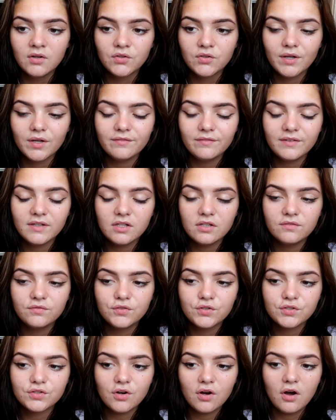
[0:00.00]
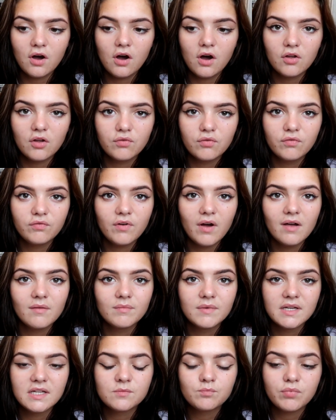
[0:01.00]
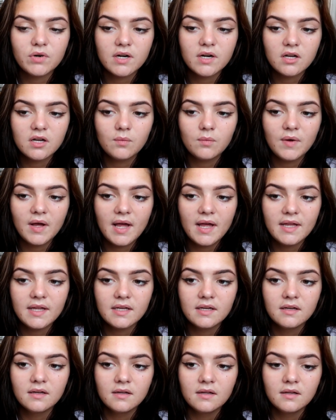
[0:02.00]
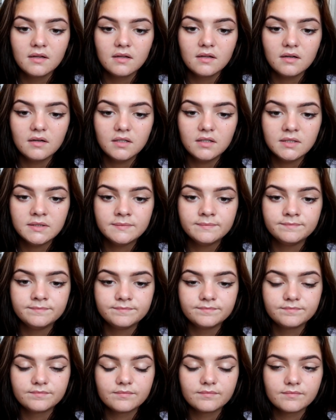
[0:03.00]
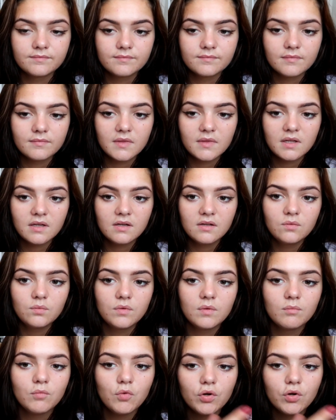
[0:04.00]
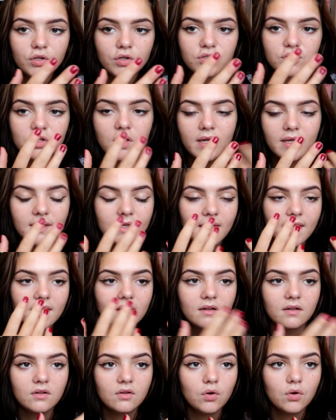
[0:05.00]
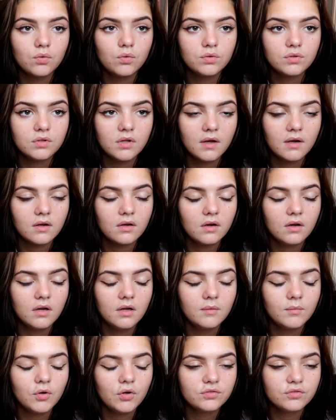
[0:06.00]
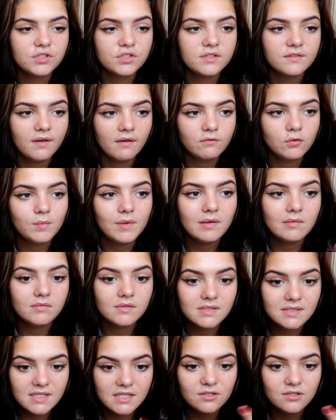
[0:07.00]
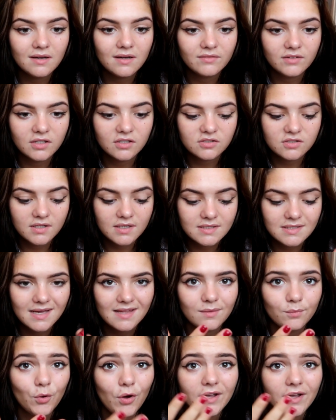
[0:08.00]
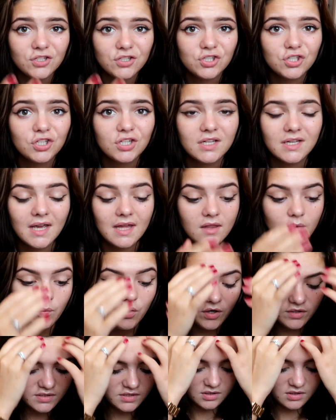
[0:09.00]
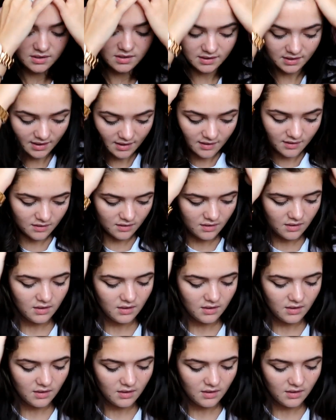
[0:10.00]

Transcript: So I think you've just got to ask for 5 minutes break away, because the more you're like getting called, like conscious of other people seeing you have an anxiety attack, the more anxious you're going to get and the worse it's going to get.